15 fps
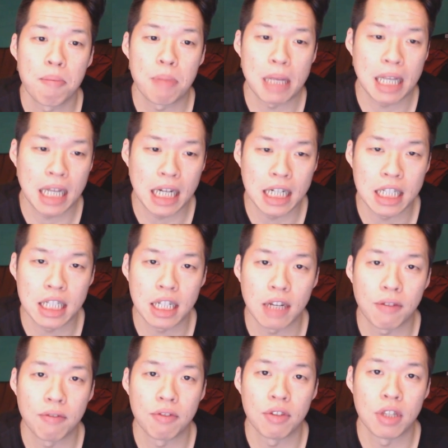because
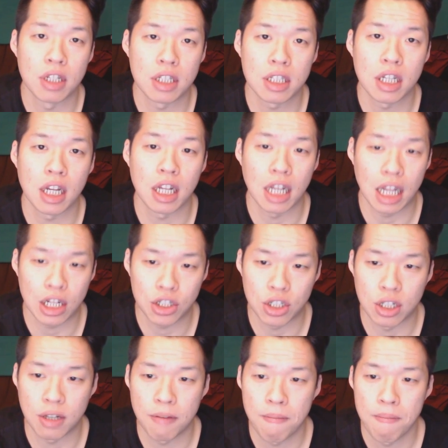of this
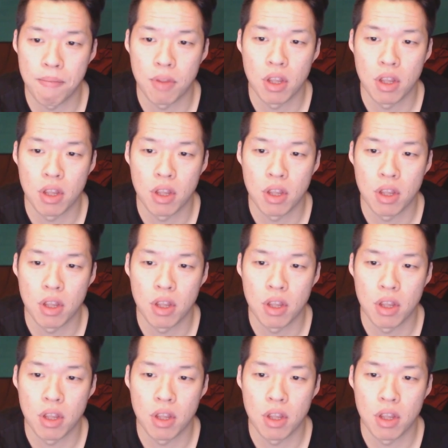election.